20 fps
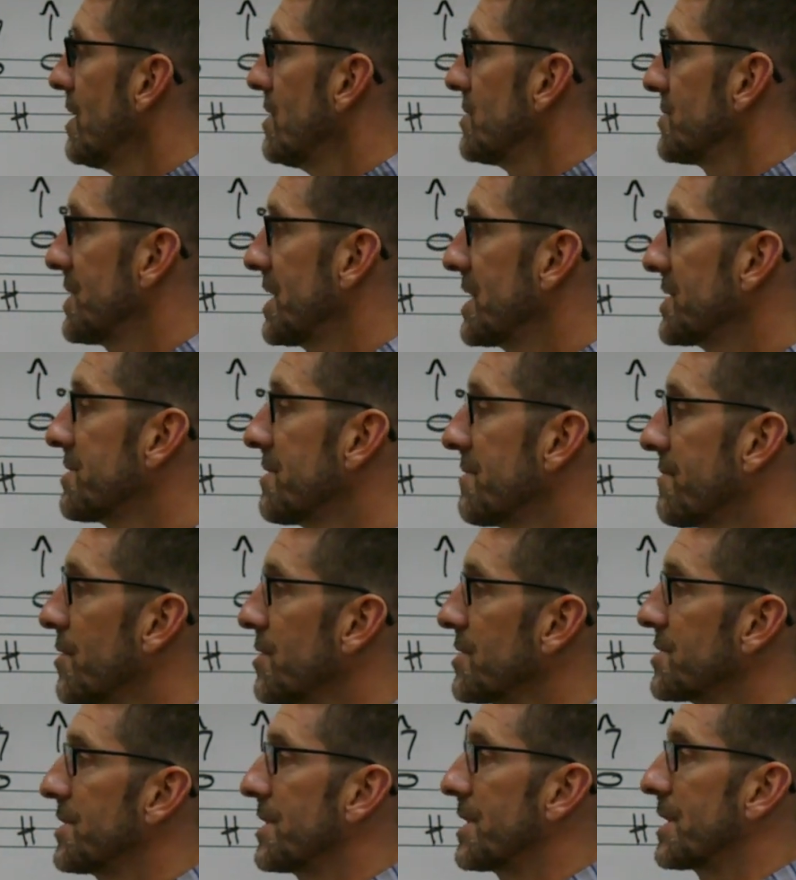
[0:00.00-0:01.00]
So that's the
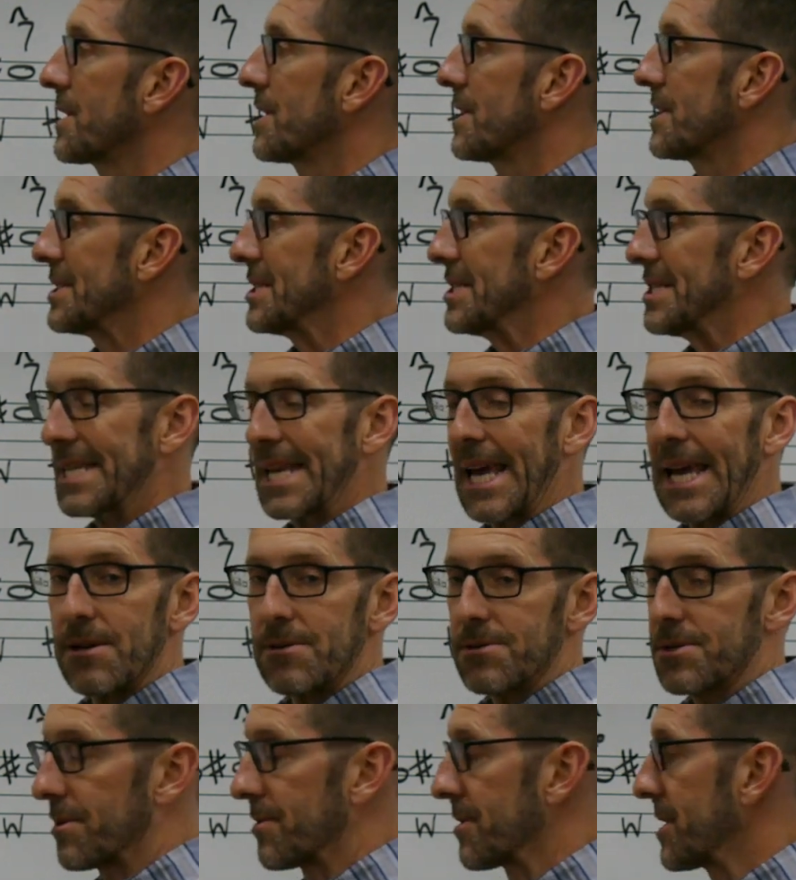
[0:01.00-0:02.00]
first thing, is
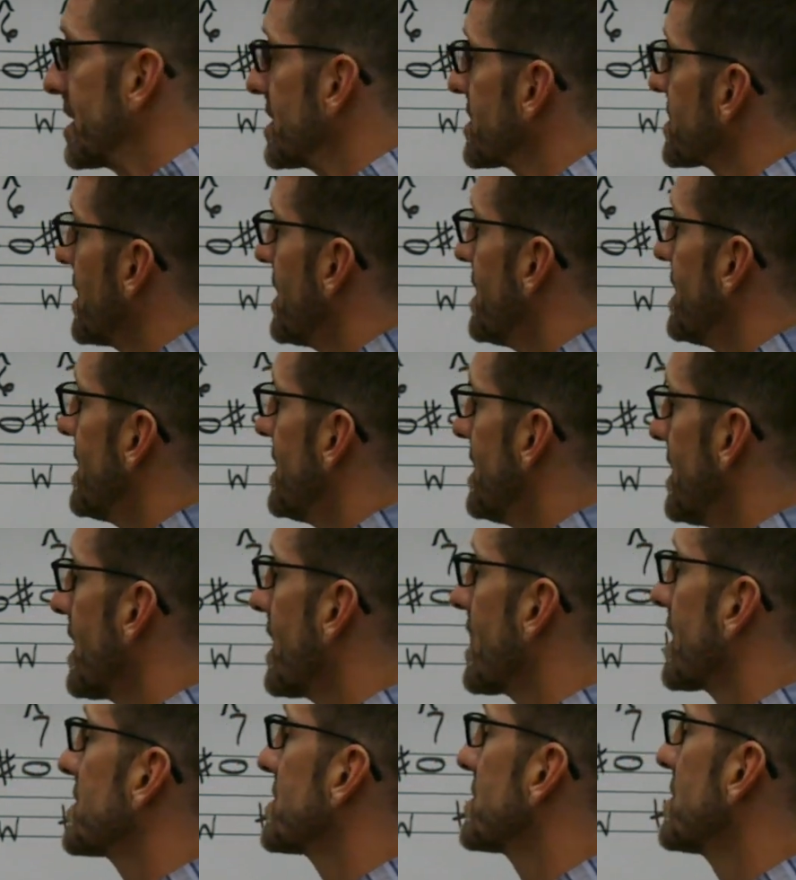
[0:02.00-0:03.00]
scale degrees.
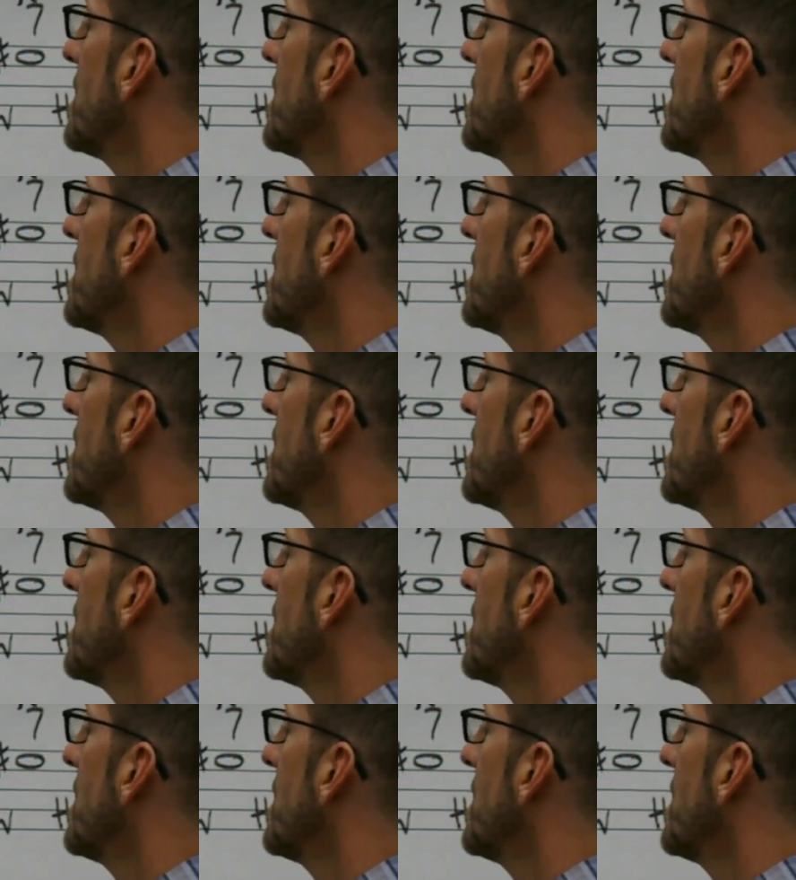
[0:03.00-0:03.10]
Next,